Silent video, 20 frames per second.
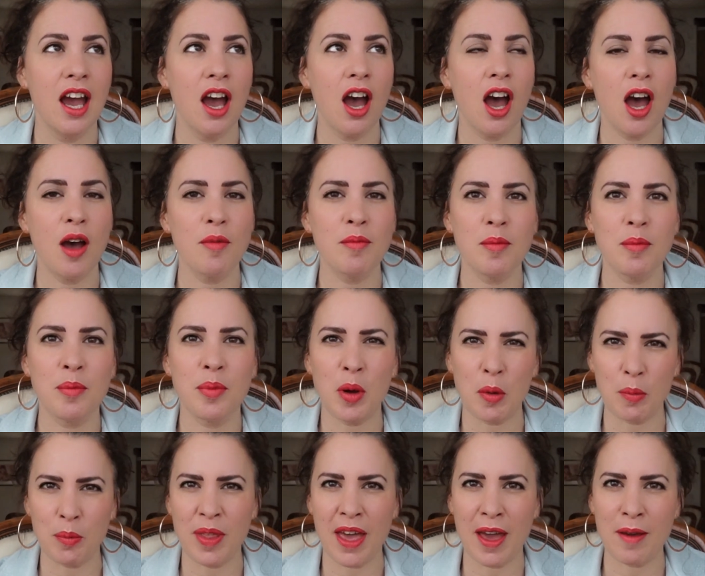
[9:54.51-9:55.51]

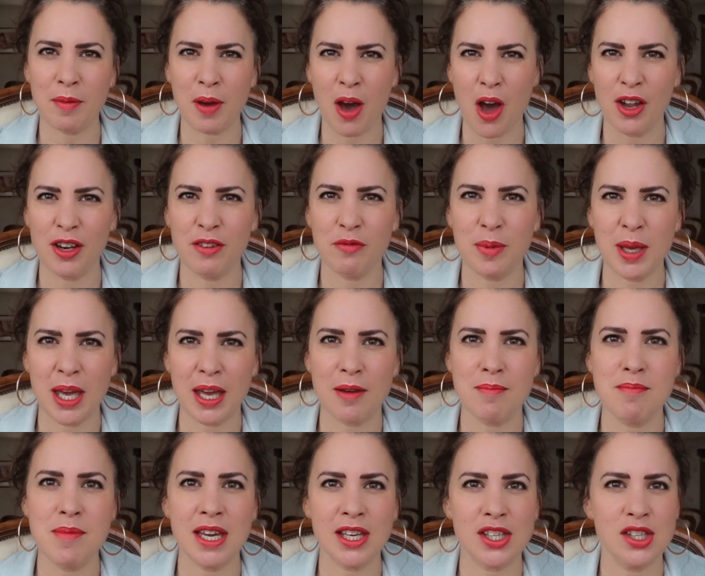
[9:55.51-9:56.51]
But they're kind of being a
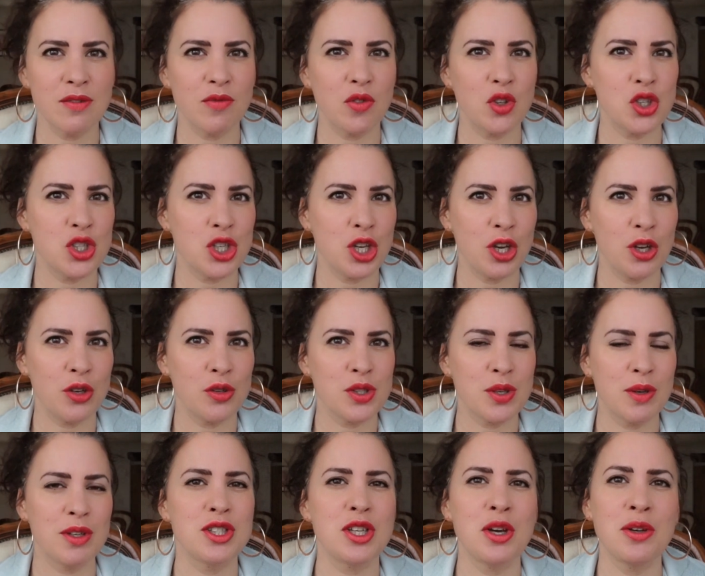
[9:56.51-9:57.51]
mix of the two.
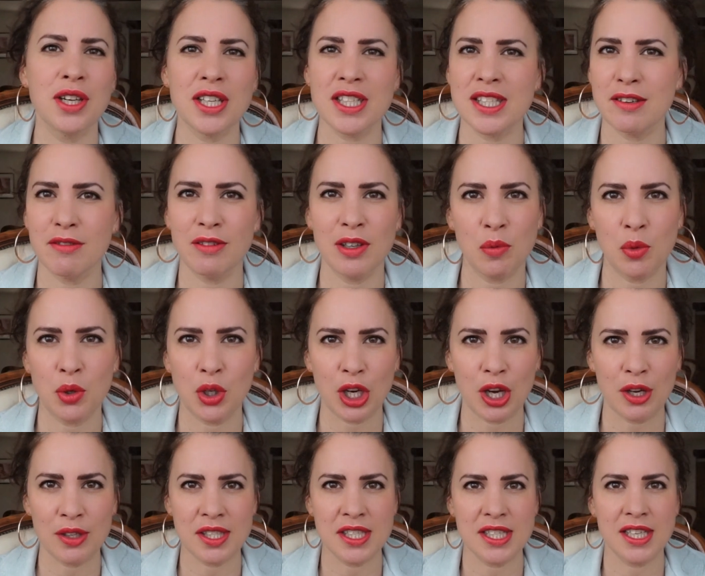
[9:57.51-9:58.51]
So I don't necessarily want to go
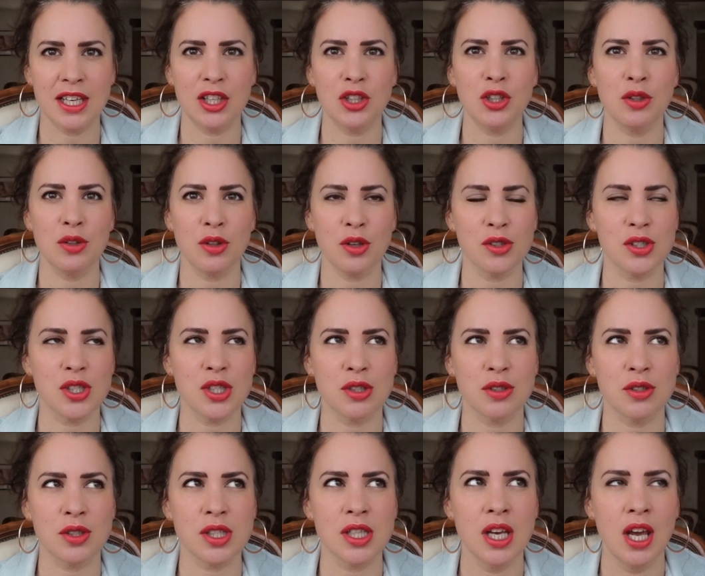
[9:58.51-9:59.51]
and stay in youth
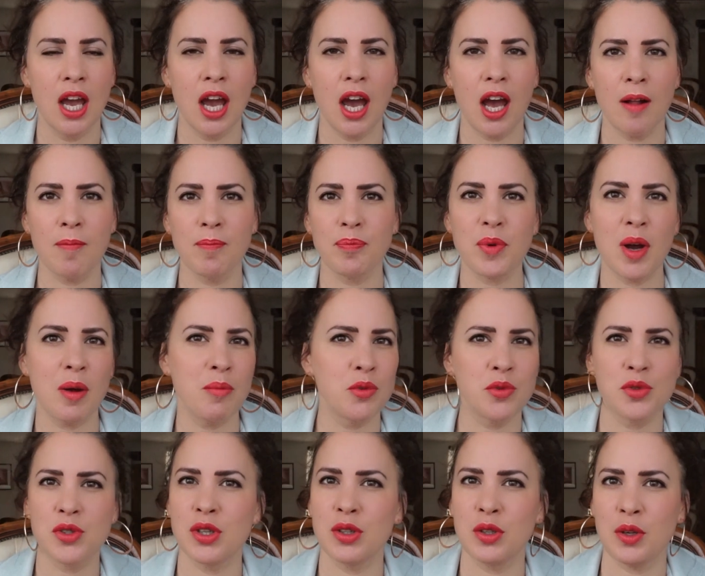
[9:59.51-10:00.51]
hostels, but I'm
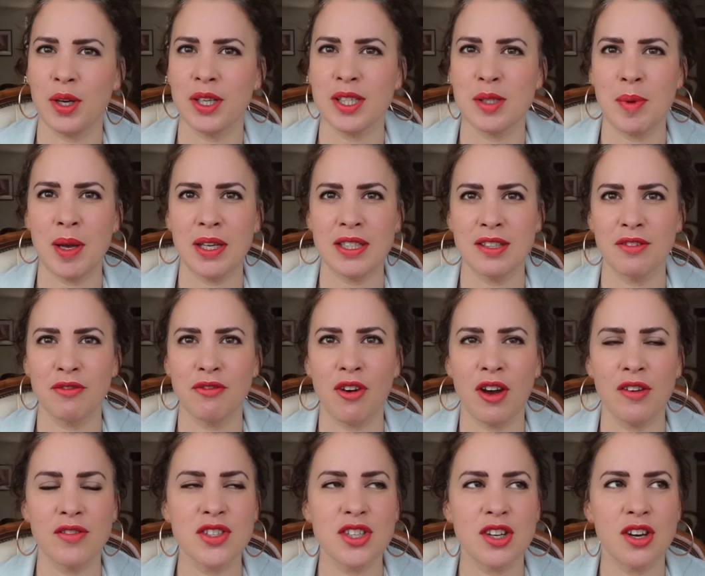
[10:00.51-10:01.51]
also not expecting
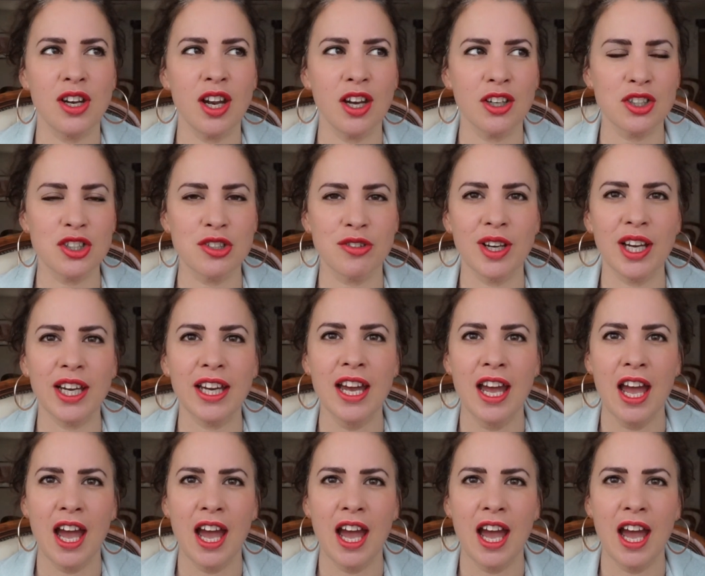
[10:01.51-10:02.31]
5-star luxury.